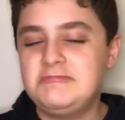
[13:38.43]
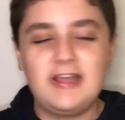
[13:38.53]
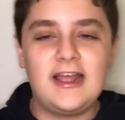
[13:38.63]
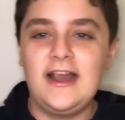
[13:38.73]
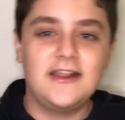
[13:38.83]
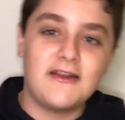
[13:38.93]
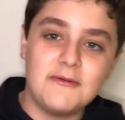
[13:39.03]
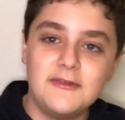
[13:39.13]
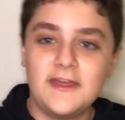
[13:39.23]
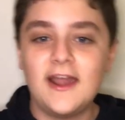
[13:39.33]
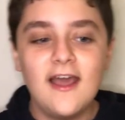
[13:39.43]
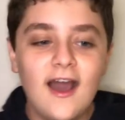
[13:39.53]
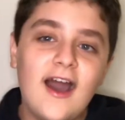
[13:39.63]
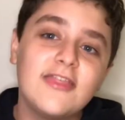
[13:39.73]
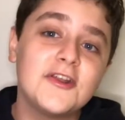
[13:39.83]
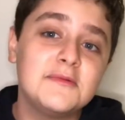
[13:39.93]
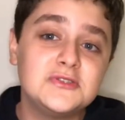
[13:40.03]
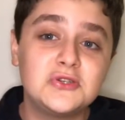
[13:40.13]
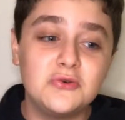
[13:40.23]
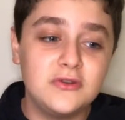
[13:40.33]
I can't agree with that. I thought it
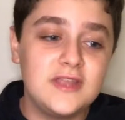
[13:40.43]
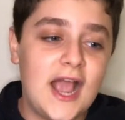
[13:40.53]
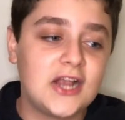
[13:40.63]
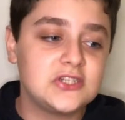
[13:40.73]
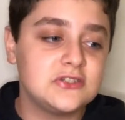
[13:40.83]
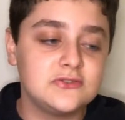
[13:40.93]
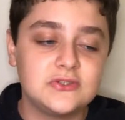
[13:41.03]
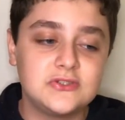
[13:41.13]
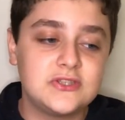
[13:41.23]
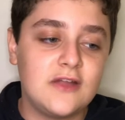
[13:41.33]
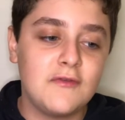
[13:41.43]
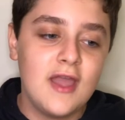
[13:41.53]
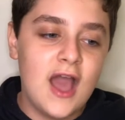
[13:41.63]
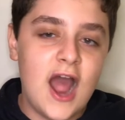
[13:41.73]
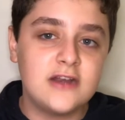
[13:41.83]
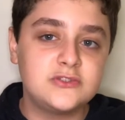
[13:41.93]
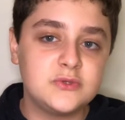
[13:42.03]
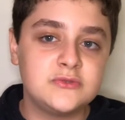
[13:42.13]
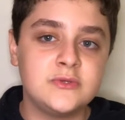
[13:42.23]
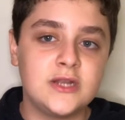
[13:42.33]
was good, the action, all sort of stuff. I just
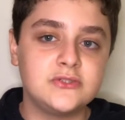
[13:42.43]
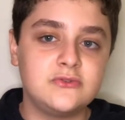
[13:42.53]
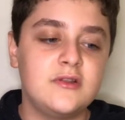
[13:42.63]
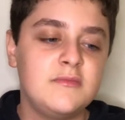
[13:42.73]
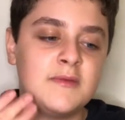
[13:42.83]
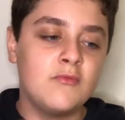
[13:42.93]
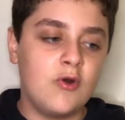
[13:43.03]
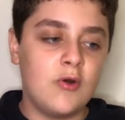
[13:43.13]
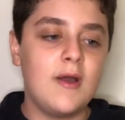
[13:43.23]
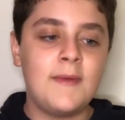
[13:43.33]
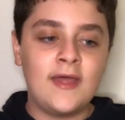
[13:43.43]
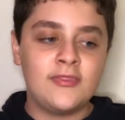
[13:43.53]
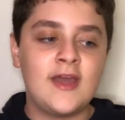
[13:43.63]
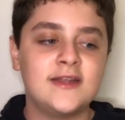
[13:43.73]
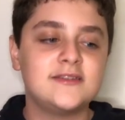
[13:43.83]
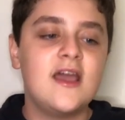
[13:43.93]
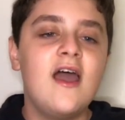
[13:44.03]
wish we understood a bit more about that.